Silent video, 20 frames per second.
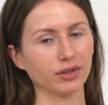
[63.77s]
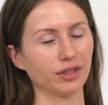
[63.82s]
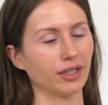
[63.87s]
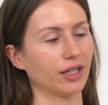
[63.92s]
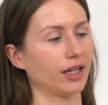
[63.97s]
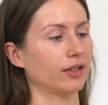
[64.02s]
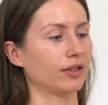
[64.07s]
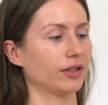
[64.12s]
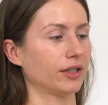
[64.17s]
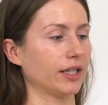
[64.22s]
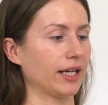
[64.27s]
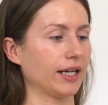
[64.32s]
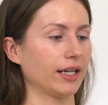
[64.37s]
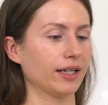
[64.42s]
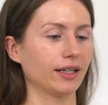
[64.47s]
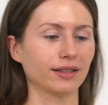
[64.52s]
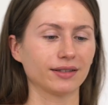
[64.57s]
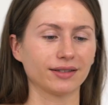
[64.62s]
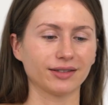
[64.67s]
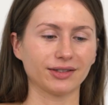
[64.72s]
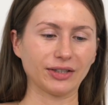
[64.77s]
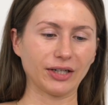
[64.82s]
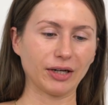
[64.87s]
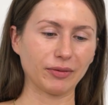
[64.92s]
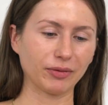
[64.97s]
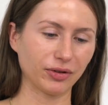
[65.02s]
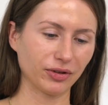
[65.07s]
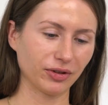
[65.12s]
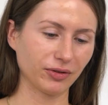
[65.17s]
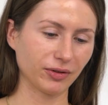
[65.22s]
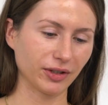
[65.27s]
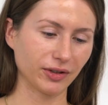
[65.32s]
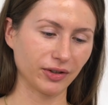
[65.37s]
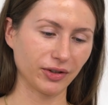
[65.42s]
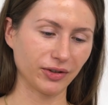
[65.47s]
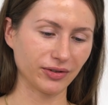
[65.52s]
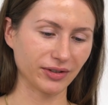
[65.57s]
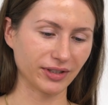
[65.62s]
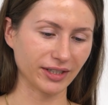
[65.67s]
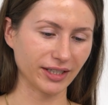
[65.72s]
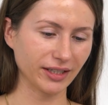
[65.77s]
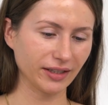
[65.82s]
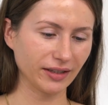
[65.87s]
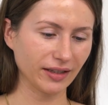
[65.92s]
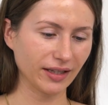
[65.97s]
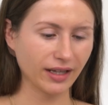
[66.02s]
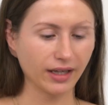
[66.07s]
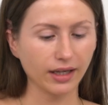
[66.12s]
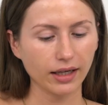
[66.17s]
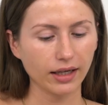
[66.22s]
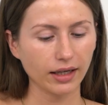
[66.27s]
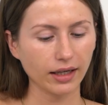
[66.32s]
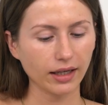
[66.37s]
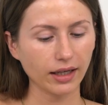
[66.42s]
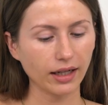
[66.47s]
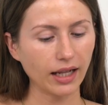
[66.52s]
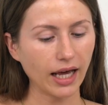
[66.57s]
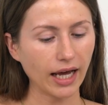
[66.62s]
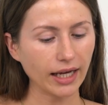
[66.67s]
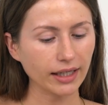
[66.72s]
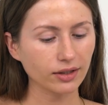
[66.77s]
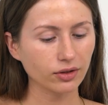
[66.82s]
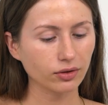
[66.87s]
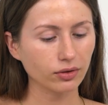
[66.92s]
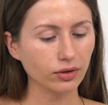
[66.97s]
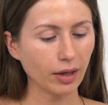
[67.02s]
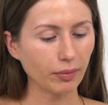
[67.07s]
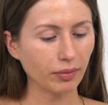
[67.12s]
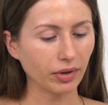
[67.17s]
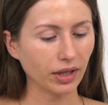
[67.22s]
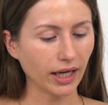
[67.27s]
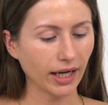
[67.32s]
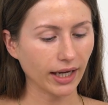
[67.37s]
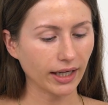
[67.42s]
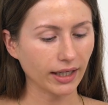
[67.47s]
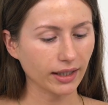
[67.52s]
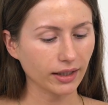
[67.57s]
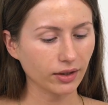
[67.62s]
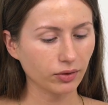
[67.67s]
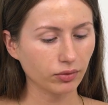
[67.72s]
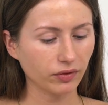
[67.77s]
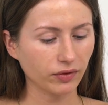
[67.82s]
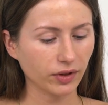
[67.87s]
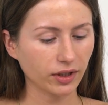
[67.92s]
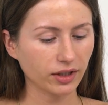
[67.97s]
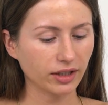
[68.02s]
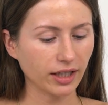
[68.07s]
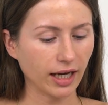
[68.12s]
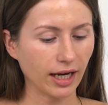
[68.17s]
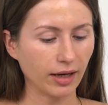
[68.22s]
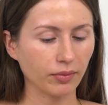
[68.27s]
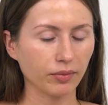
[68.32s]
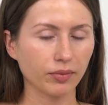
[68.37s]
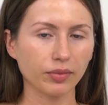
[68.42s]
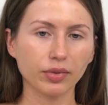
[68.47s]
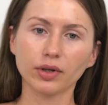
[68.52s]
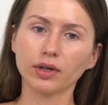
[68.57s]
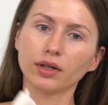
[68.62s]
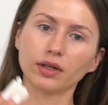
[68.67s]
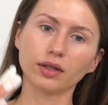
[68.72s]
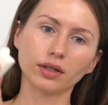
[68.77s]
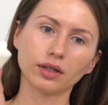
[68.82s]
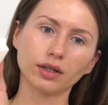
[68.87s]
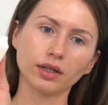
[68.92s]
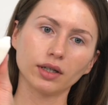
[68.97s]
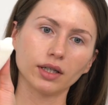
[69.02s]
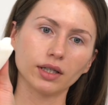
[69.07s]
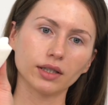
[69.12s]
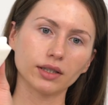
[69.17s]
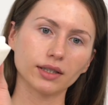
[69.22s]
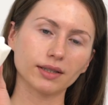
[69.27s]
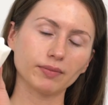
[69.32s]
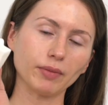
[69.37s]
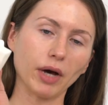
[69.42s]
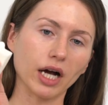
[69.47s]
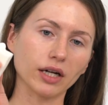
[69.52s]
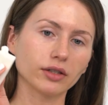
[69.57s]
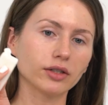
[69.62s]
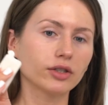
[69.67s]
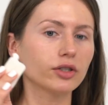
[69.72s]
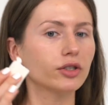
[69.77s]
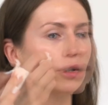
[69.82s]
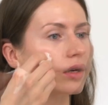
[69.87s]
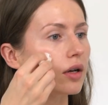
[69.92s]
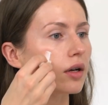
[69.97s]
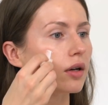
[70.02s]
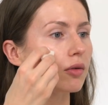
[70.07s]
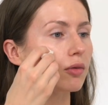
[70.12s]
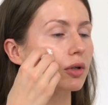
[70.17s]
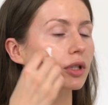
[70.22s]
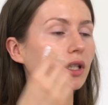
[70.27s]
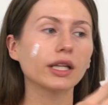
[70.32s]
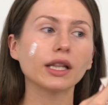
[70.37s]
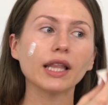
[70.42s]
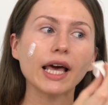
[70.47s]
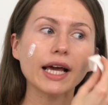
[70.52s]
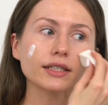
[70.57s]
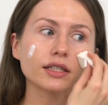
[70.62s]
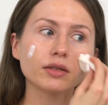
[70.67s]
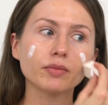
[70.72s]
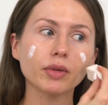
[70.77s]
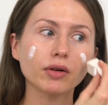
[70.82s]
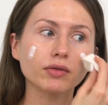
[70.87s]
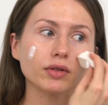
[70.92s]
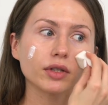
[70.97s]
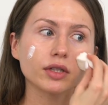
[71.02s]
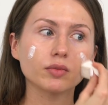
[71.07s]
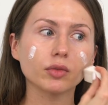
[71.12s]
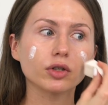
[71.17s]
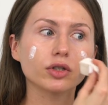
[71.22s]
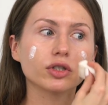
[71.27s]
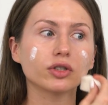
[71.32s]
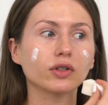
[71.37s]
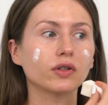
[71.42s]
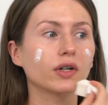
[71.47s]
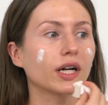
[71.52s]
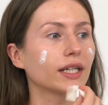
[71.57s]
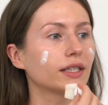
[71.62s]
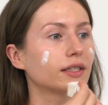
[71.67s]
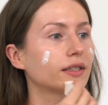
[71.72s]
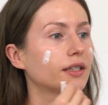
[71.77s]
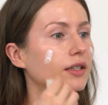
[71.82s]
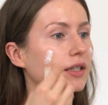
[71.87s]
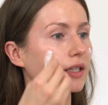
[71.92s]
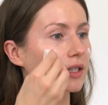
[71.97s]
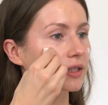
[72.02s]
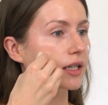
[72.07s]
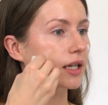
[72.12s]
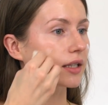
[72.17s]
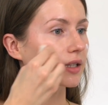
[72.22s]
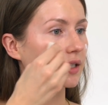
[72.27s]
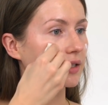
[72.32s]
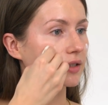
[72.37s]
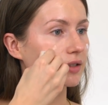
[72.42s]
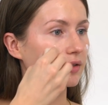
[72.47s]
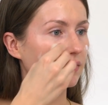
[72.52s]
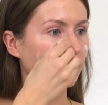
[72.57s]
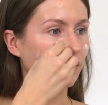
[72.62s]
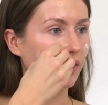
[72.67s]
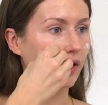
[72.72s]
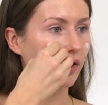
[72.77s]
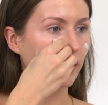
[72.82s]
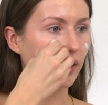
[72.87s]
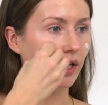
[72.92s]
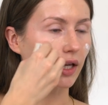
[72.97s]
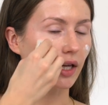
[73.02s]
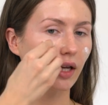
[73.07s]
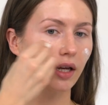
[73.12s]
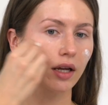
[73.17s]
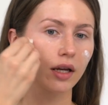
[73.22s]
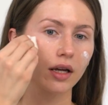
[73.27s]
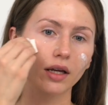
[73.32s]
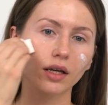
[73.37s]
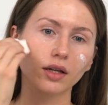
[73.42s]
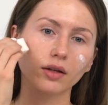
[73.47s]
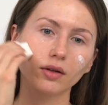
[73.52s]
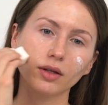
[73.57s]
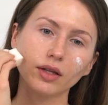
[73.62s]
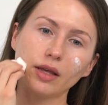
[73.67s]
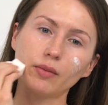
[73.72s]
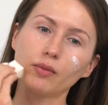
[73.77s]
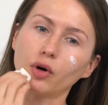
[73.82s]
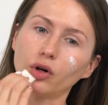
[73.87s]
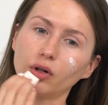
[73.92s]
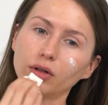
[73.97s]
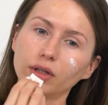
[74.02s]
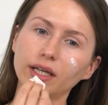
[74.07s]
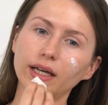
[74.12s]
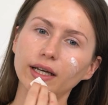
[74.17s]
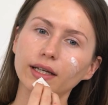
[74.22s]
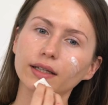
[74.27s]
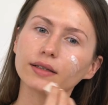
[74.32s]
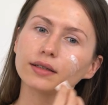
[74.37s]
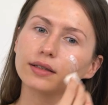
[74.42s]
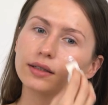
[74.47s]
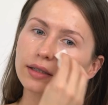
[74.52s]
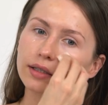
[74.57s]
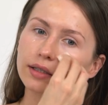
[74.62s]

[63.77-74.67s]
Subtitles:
the other day, so I'm gonna use it. He likes to apply it with a damp sponge. What he likes about this moisturizer is that it's very emollient,